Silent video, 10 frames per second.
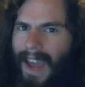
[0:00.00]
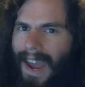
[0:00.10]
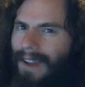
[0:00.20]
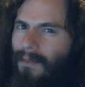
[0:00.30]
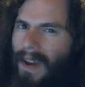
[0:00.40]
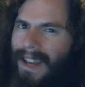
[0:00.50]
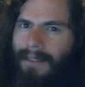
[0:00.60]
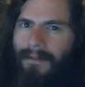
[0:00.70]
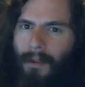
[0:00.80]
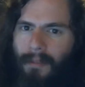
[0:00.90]
And
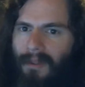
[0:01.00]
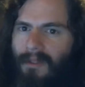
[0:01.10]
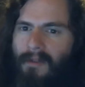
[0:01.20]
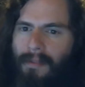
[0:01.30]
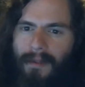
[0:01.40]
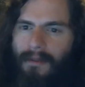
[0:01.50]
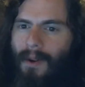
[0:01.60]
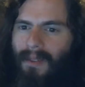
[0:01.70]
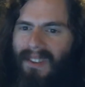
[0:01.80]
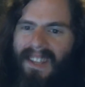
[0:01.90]
waiting for proof
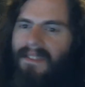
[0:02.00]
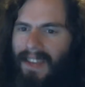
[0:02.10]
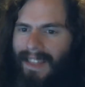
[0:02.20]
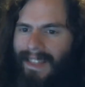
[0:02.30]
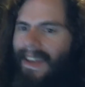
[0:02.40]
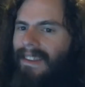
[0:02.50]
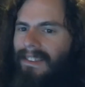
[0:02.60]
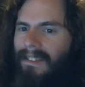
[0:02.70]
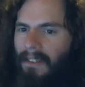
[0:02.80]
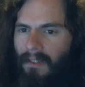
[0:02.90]
before believing
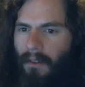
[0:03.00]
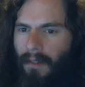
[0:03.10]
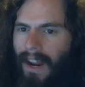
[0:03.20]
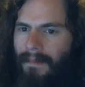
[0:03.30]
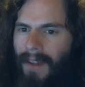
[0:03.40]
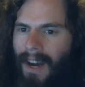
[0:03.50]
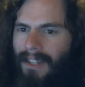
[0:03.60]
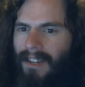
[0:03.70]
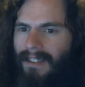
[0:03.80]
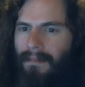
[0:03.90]
things, so that I'm not
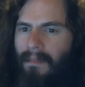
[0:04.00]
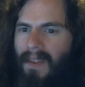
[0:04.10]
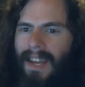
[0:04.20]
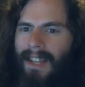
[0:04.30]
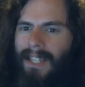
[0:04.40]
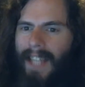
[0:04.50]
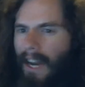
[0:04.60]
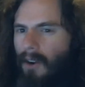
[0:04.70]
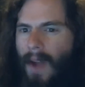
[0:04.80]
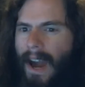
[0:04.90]
just being
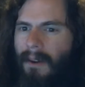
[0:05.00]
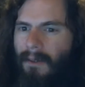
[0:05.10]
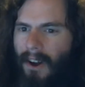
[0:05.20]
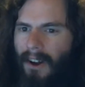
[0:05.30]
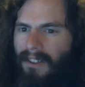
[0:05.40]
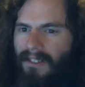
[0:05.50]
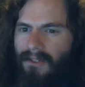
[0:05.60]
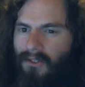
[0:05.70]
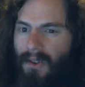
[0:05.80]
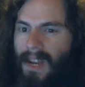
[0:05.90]
led around on a
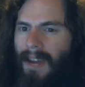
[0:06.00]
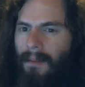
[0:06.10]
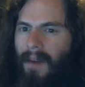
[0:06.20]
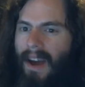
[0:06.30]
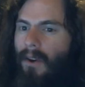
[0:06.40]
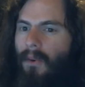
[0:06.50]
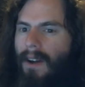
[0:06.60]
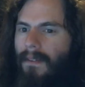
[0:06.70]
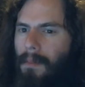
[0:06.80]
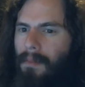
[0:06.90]
string by
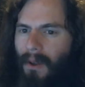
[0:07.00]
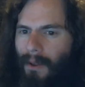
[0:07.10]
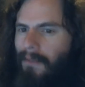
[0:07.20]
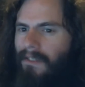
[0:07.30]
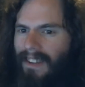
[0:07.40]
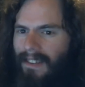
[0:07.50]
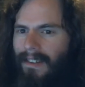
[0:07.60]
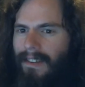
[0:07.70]
whoever pulls it.